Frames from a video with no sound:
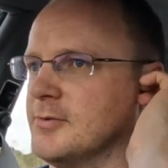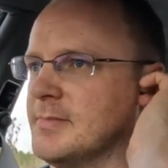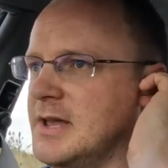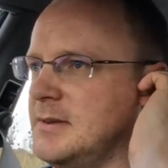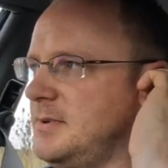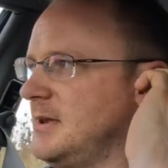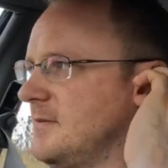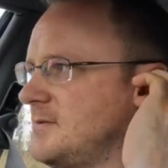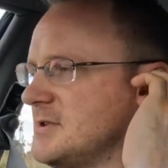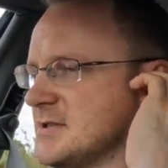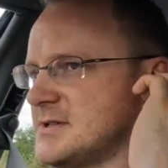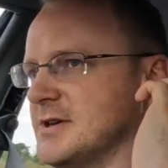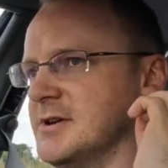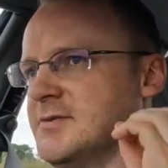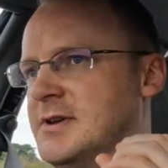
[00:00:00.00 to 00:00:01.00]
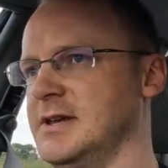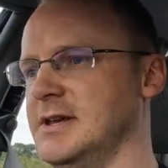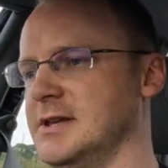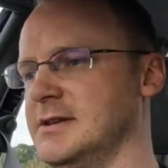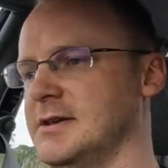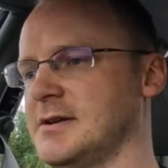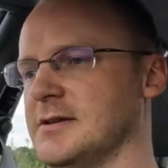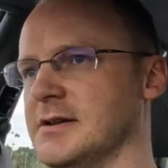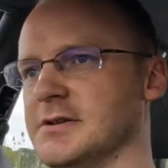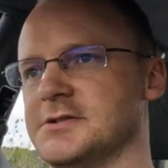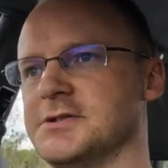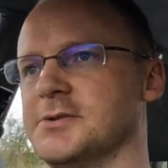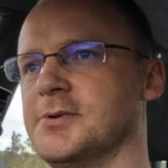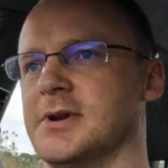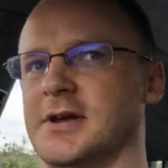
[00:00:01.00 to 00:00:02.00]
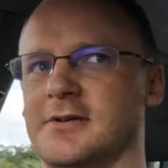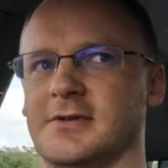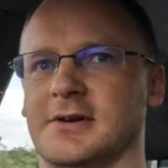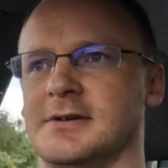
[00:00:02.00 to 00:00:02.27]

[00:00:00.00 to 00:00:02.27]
maybe I've just overheated the clutch or whatever.